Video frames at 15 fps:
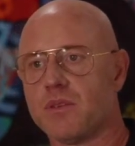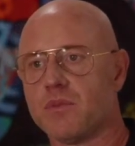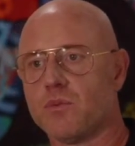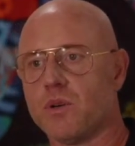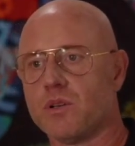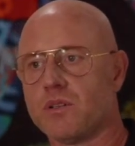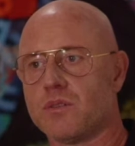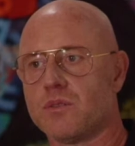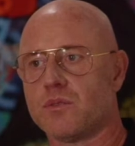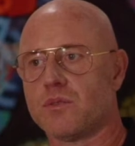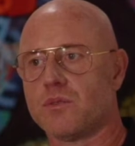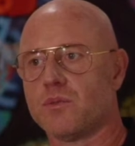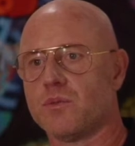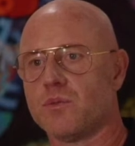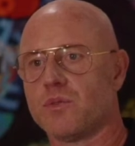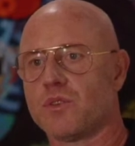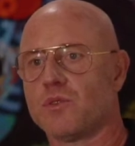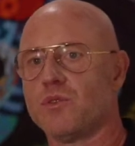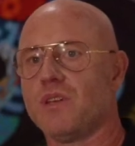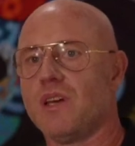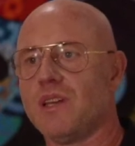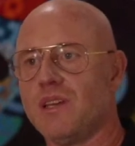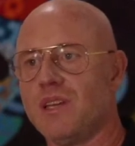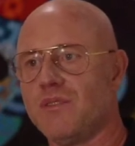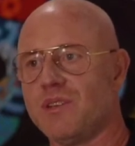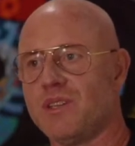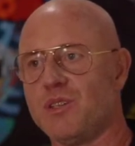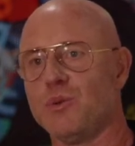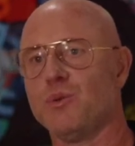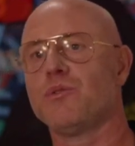what could they
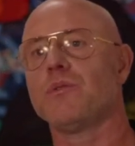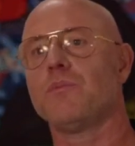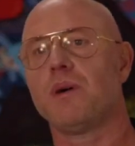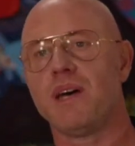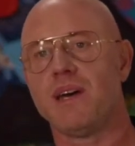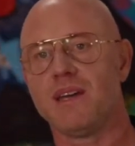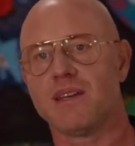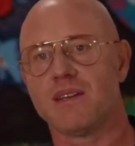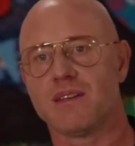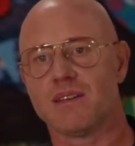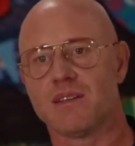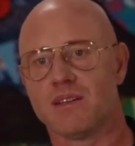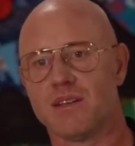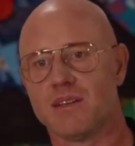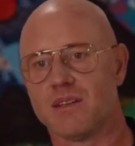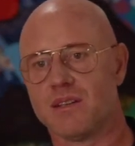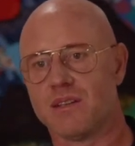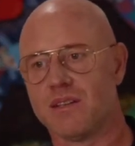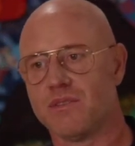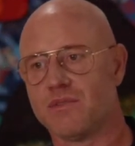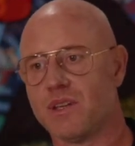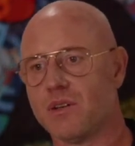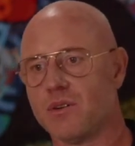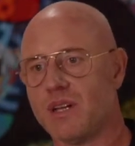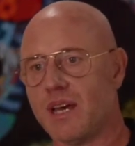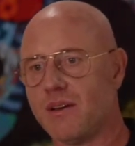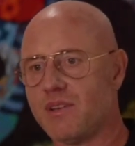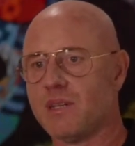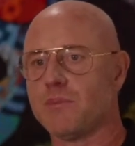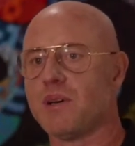even use a bank? If they don't
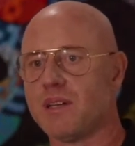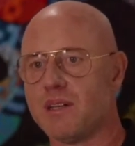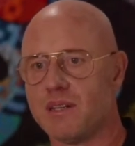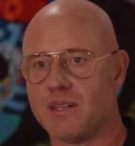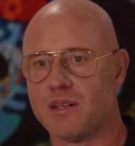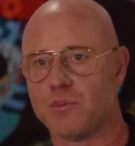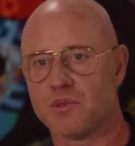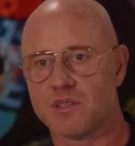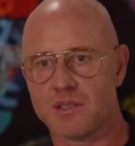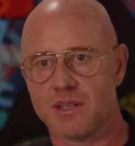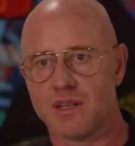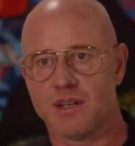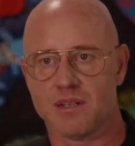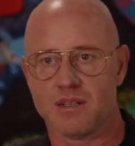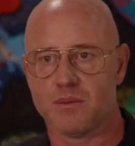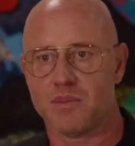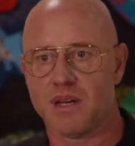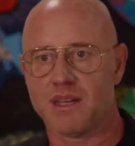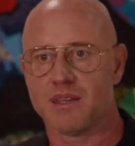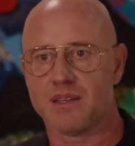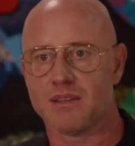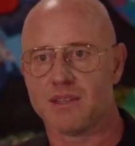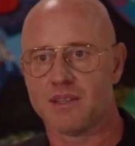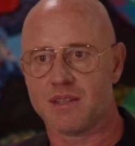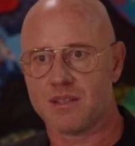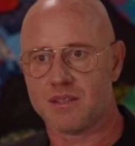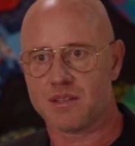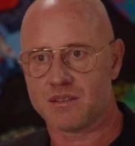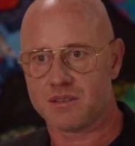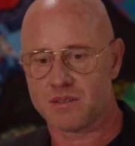have any money, then obviously the banking
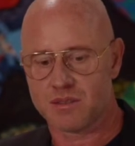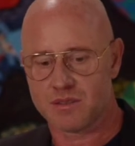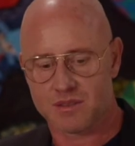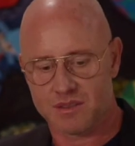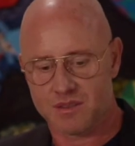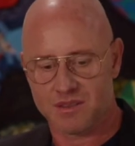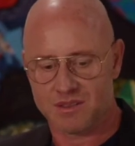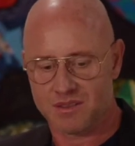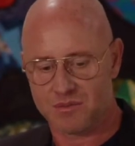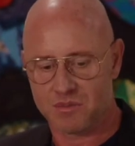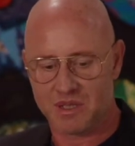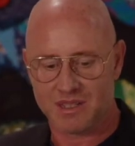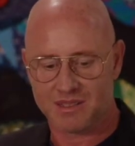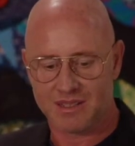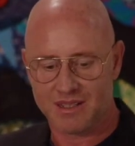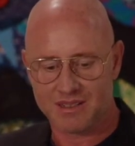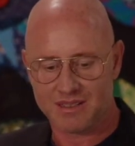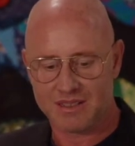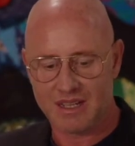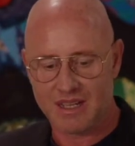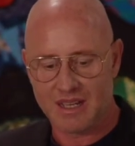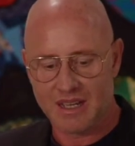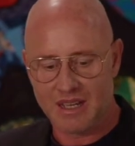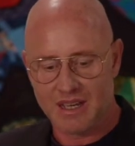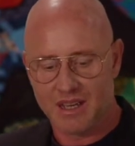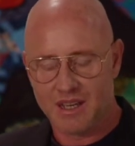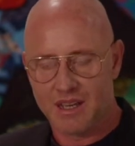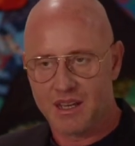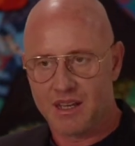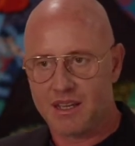thing doesn't make sense.
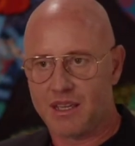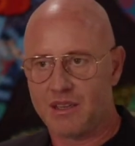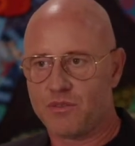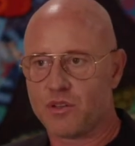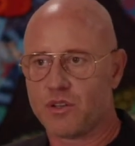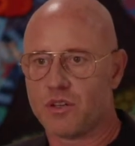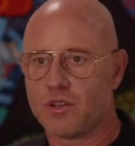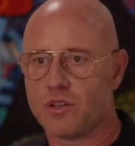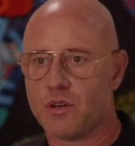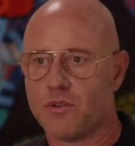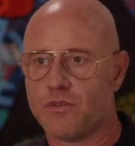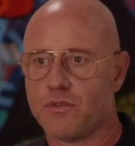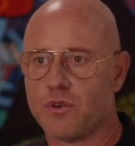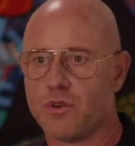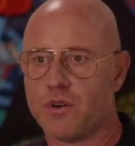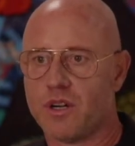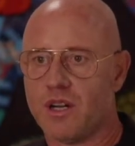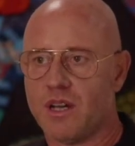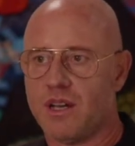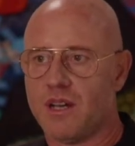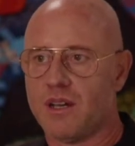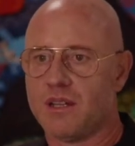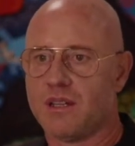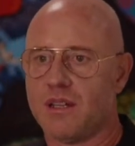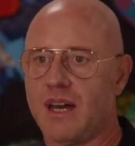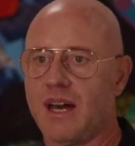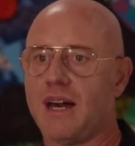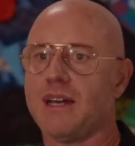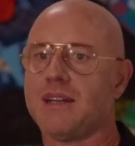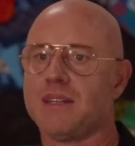If you're going to go for the
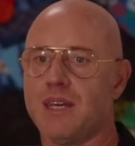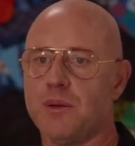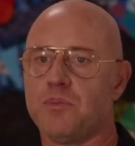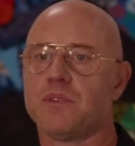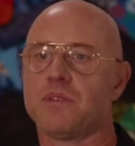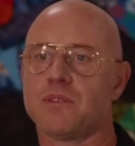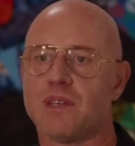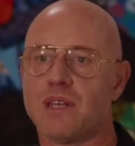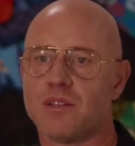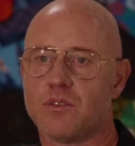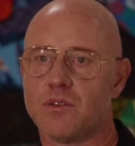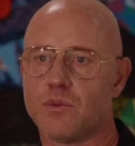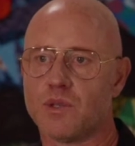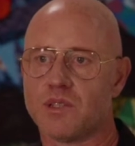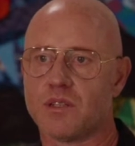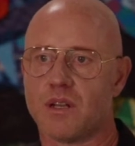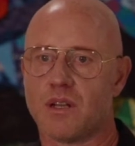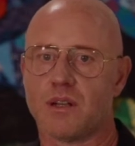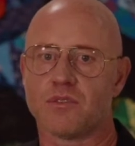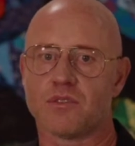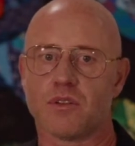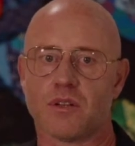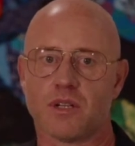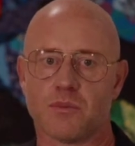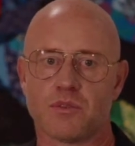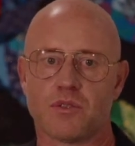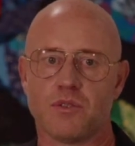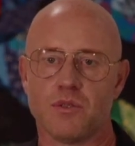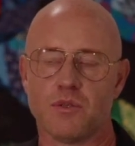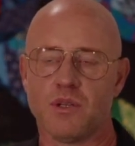high debt sector, which a lot of startups
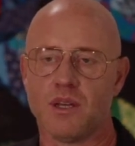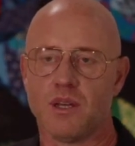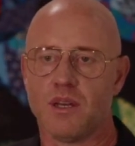do,